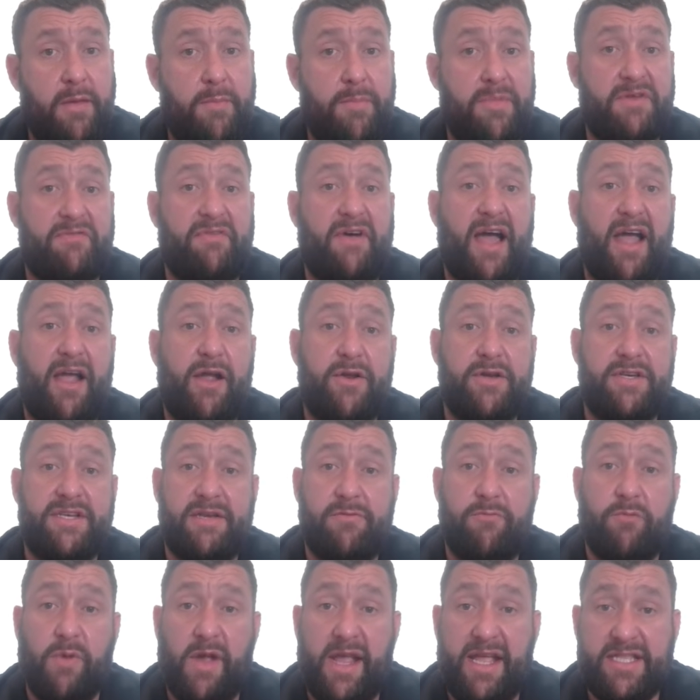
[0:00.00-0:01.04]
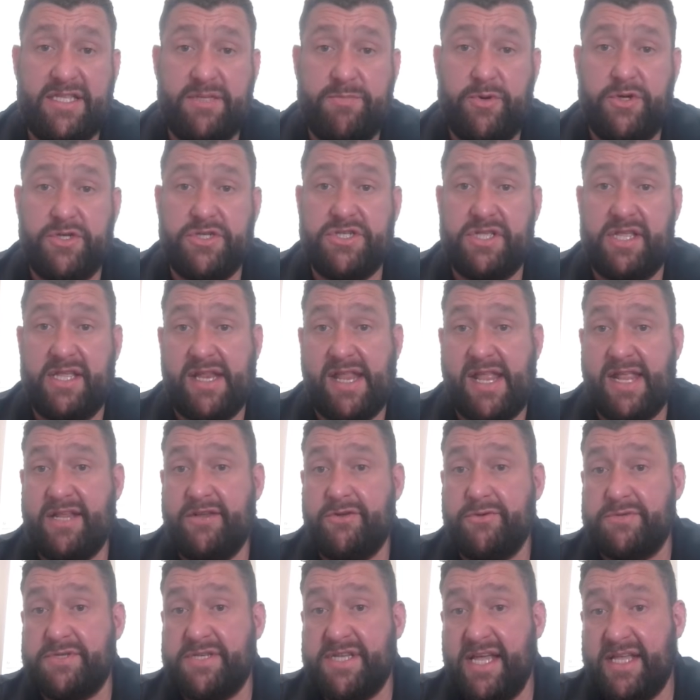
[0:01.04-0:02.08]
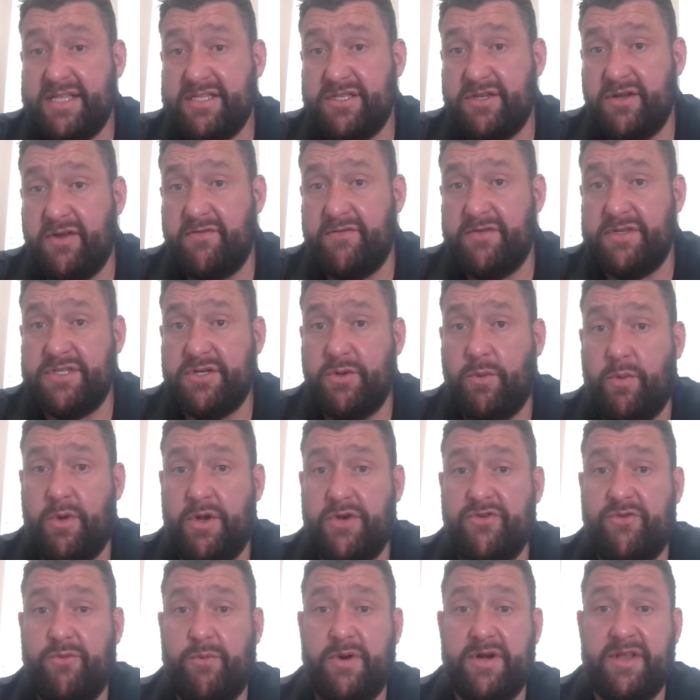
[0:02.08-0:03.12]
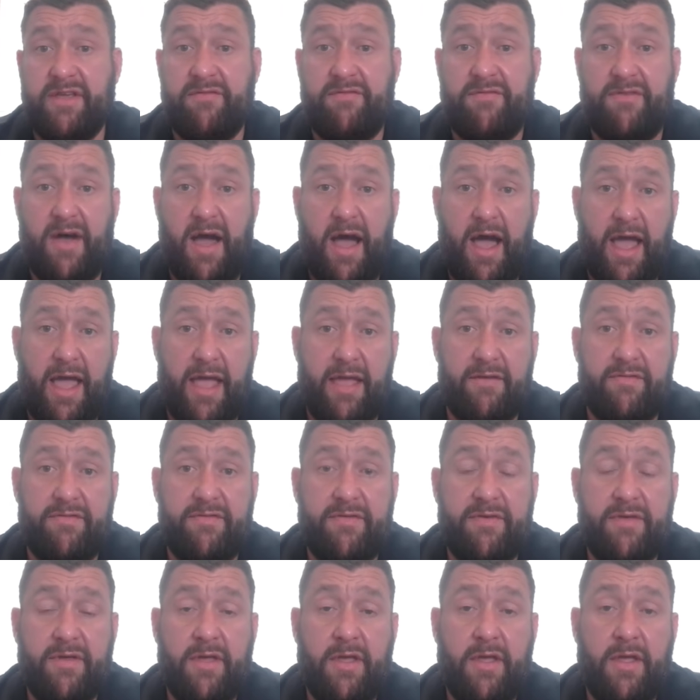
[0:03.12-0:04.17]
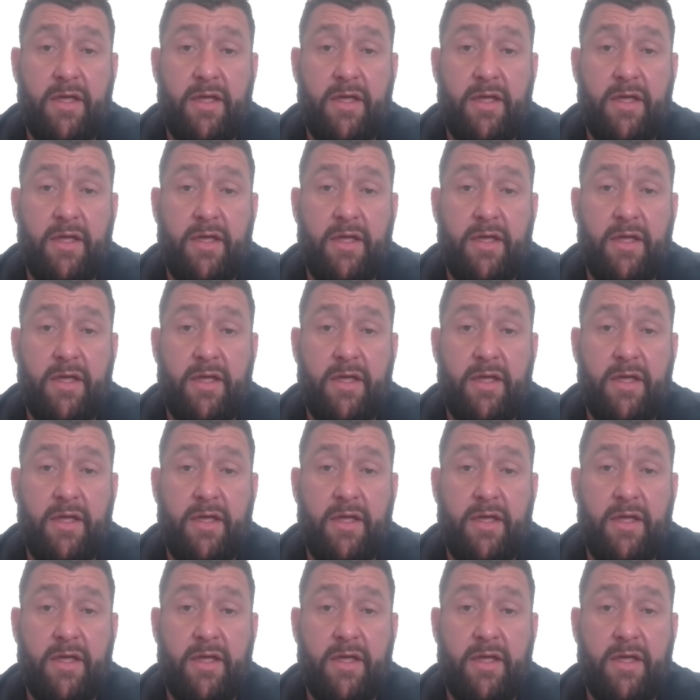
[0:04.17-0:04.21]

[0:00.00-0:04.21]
But if higher rates push that annual debt service to 125,